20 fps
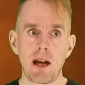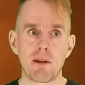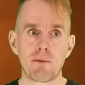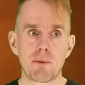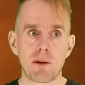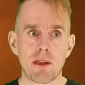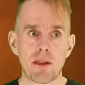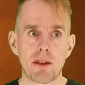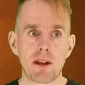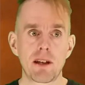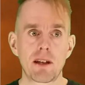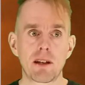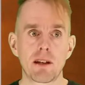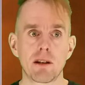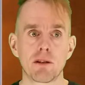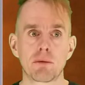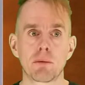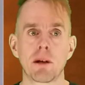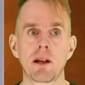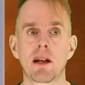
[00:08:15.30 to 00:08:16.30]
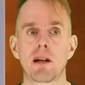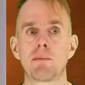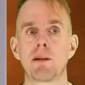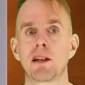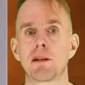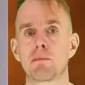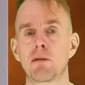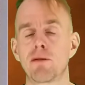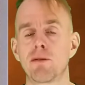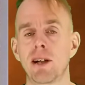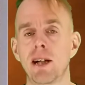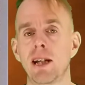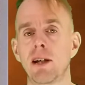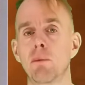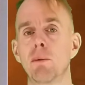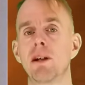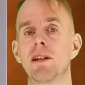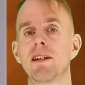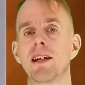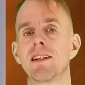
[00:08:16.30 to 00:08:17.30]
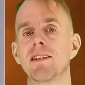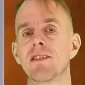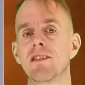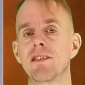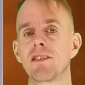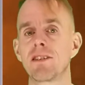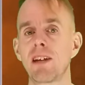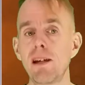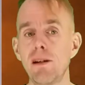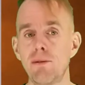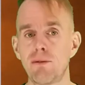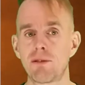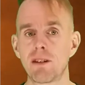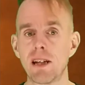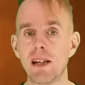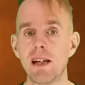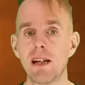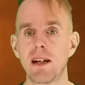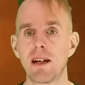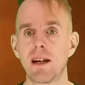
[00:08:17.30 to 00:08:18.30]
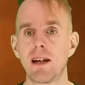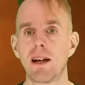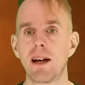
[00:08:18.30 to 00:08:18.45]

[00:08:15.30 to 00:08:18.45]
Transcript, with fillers: If we think as well about the prevailing wind and safety,